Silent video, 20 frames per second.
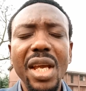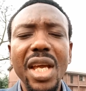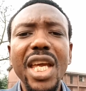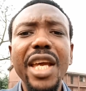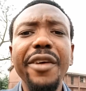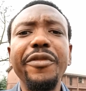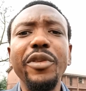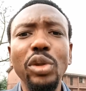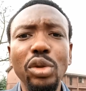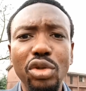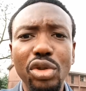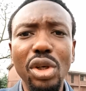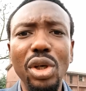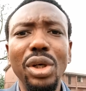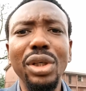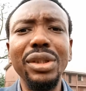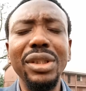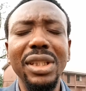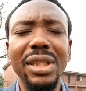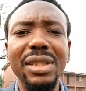even
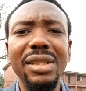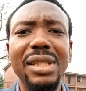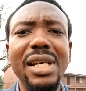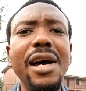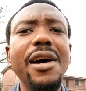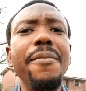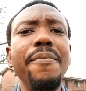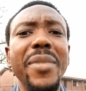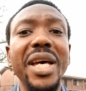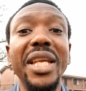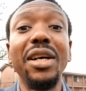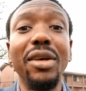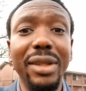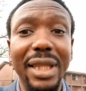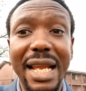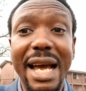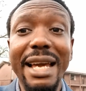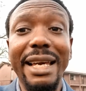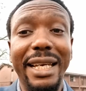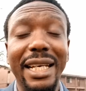though they may not
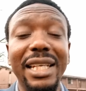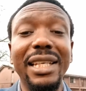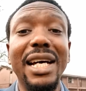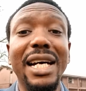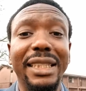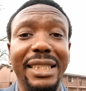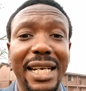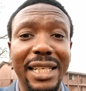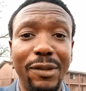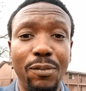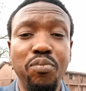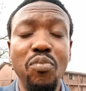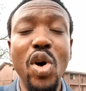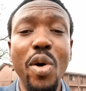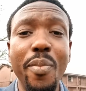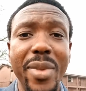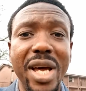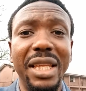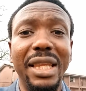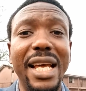like it at that
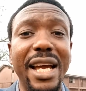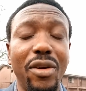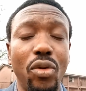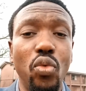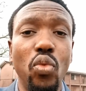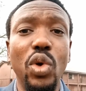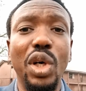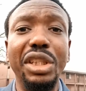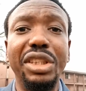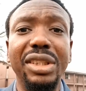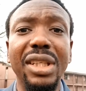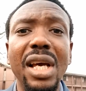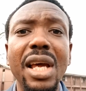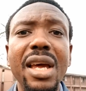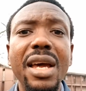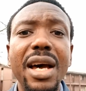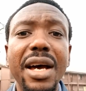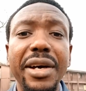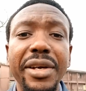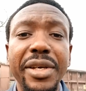moment, like what
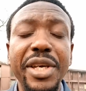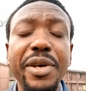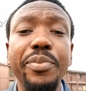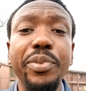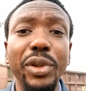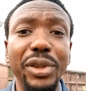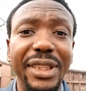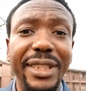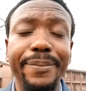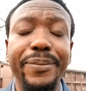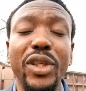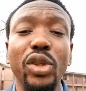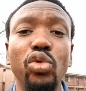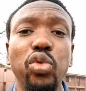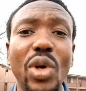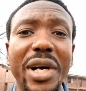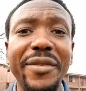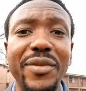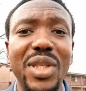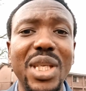uh, Hebrews chapter
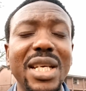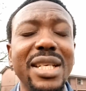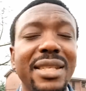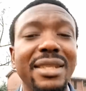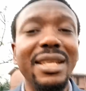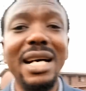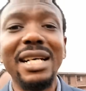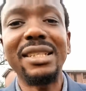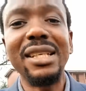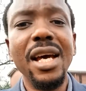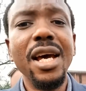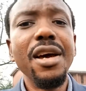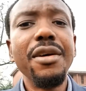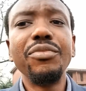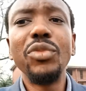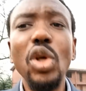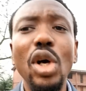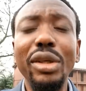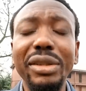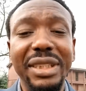12 says that
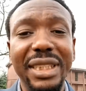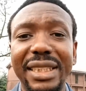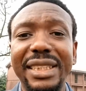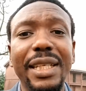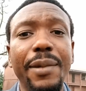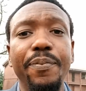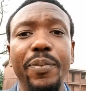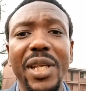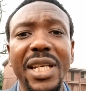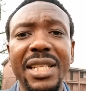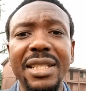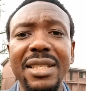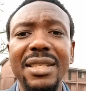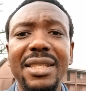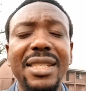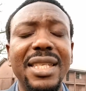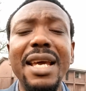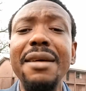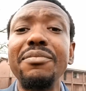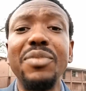no discipline
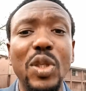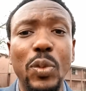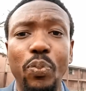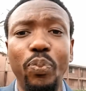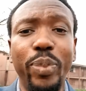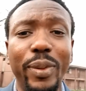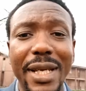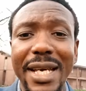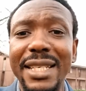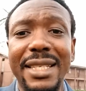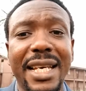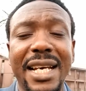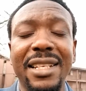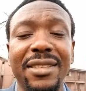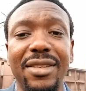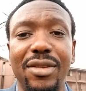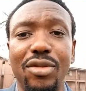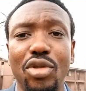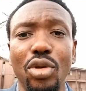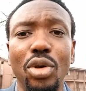seems
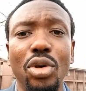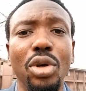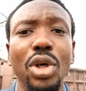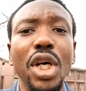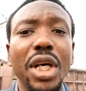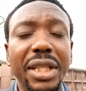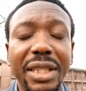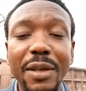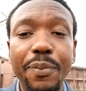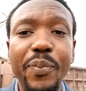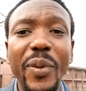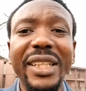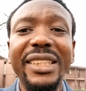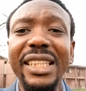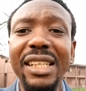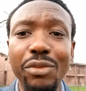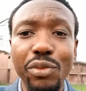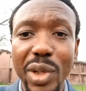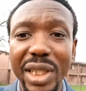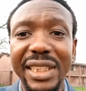pleasant to the
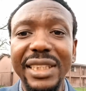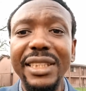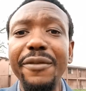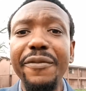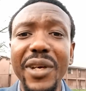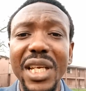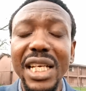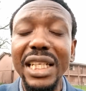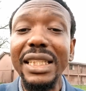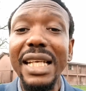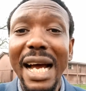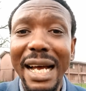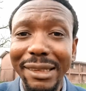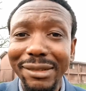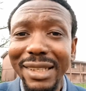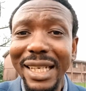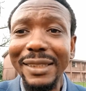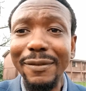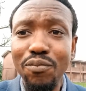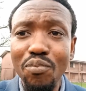person receiving it
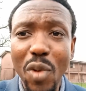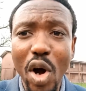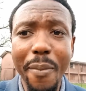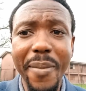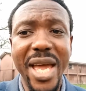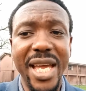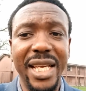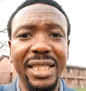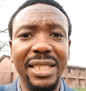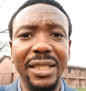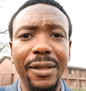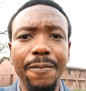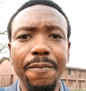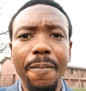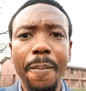at that moment.